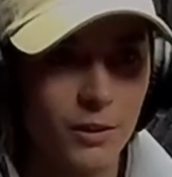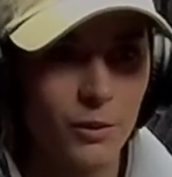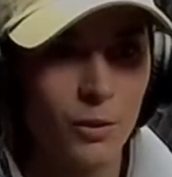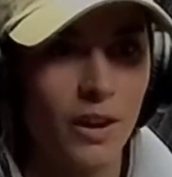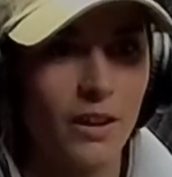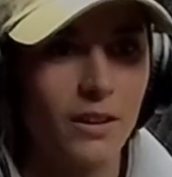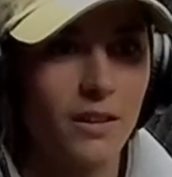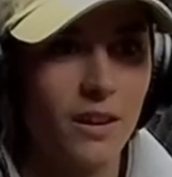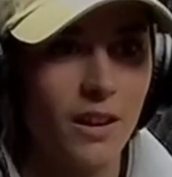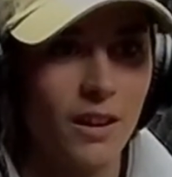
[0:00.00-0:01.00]

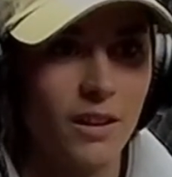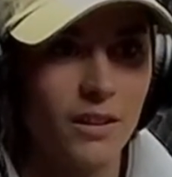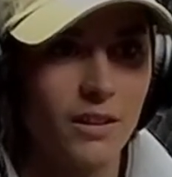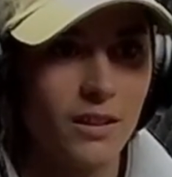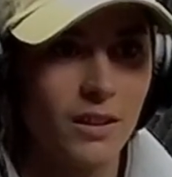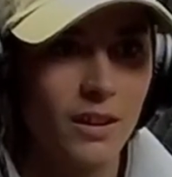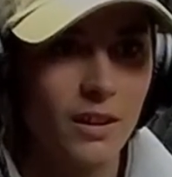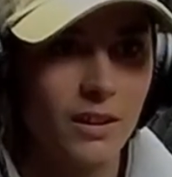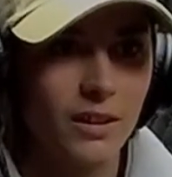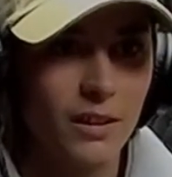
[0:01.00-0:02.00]
strength, and
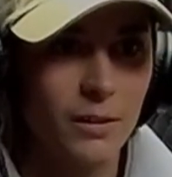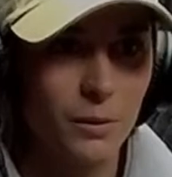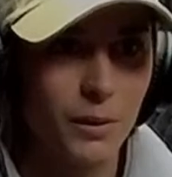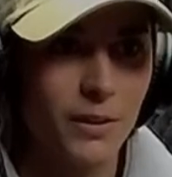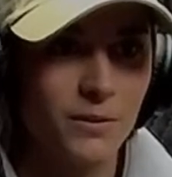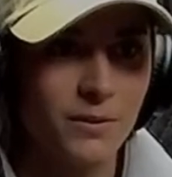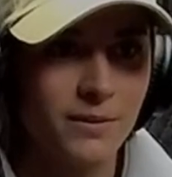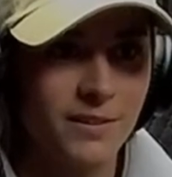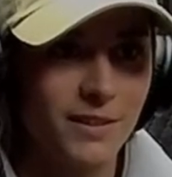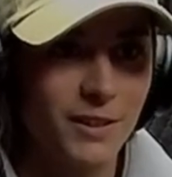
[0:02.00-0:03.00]
get the win
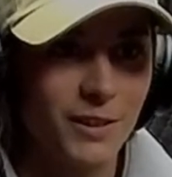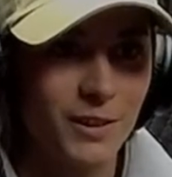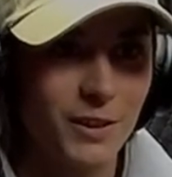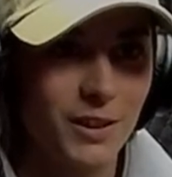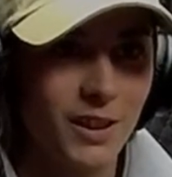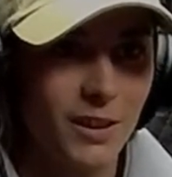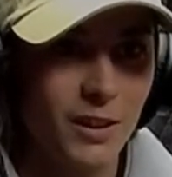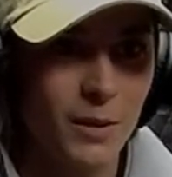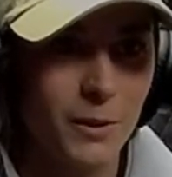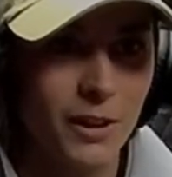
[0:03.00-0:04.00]

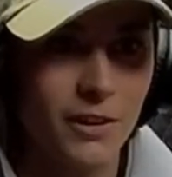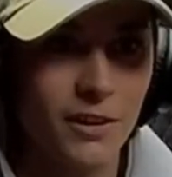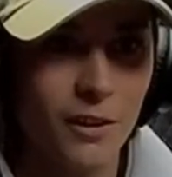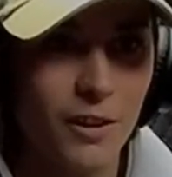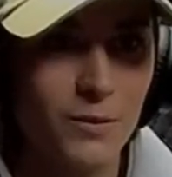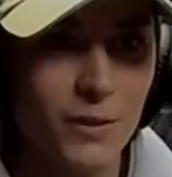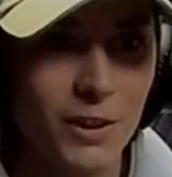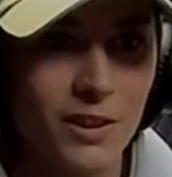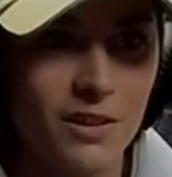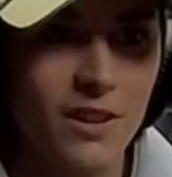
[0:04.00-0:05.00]
coming into
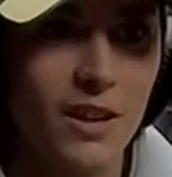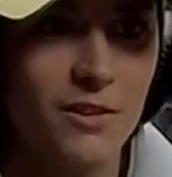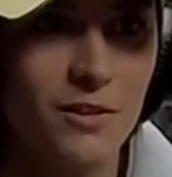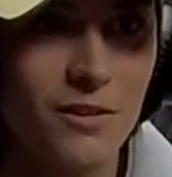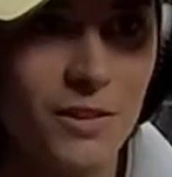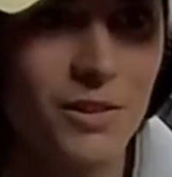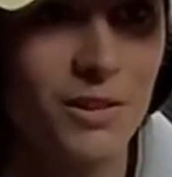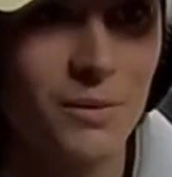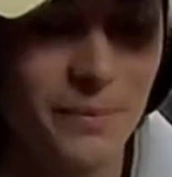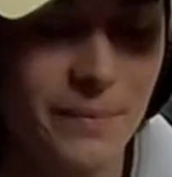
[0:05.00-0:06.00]
conference and nationals.